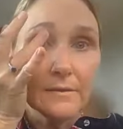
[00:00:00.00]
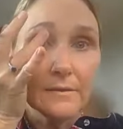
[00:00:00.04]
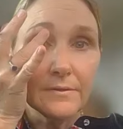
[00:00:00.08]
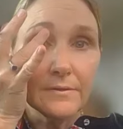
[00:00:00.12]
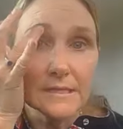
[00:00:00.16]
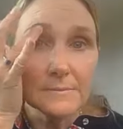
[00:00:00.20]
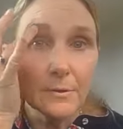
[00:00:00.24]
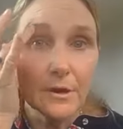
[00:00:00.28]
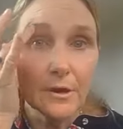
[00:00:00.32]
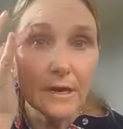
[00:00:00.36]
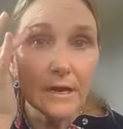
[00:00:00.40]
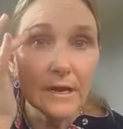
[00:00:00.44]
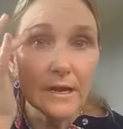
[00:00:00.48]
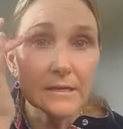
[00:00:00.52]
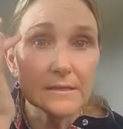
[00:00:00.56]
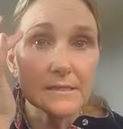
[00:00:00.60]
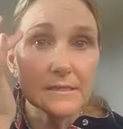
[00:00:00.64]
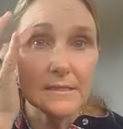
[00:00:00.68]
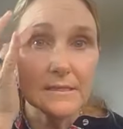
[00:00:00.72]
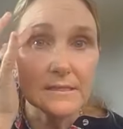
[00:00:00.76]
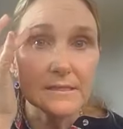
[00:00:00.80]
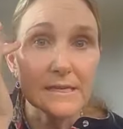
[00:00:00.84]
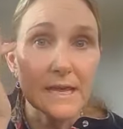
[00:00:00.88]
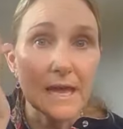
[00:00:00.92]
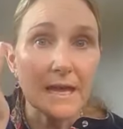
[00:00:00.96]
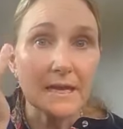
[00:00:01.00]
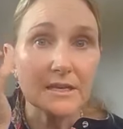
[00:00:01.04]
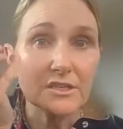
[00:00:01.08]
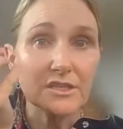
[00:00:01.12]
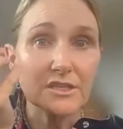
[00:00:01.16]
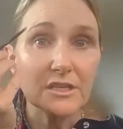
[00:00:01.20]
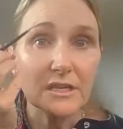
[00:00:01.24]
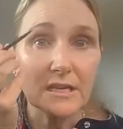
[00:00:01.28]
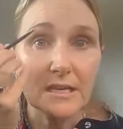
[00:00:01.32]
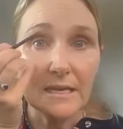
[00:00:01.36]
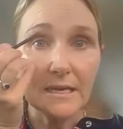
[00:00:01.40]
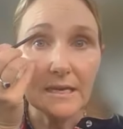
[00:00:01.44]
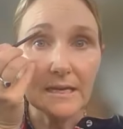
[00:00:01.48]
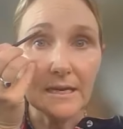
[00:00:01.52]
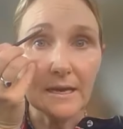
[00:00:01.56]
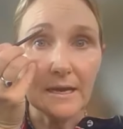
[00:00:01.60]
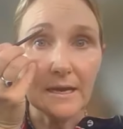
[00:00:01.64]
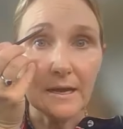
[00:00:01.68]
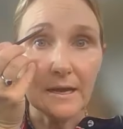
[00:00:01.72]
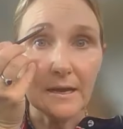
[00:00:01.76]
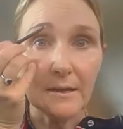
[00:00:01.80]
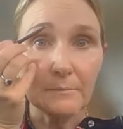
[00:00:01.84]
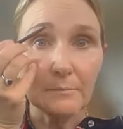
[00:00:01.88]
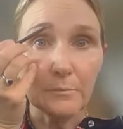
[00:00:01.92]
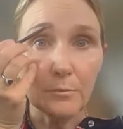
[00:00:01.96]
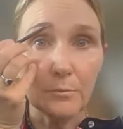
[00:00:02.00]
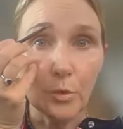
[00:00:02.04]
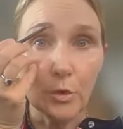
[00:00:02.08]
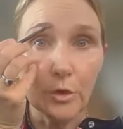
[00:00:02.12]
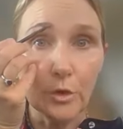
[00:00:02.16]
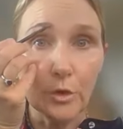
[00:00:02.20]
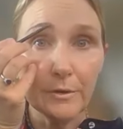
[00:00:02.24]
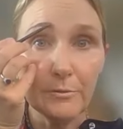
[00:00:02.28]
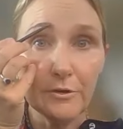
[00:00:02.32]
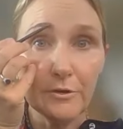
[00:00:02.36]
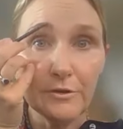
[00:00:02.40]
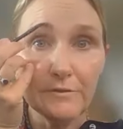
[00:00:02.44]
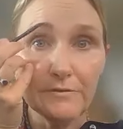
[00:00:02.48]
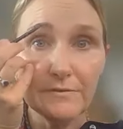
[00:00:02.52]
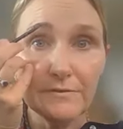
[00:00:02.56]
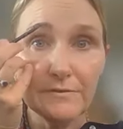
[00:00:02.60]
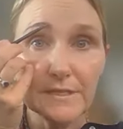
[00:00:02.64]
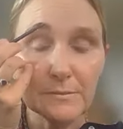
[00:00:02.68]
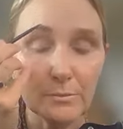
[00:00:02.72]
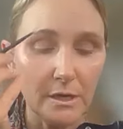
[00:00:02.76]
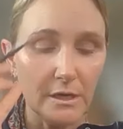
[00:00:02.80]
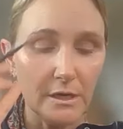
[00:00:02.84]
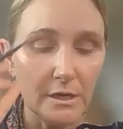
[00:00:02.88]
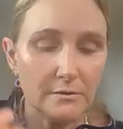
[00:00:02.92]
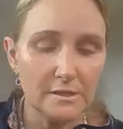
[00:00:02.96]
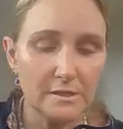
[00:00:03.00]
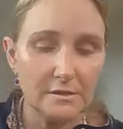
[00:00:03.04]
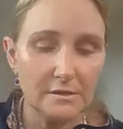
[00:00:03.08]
This product is actually waterproof as well.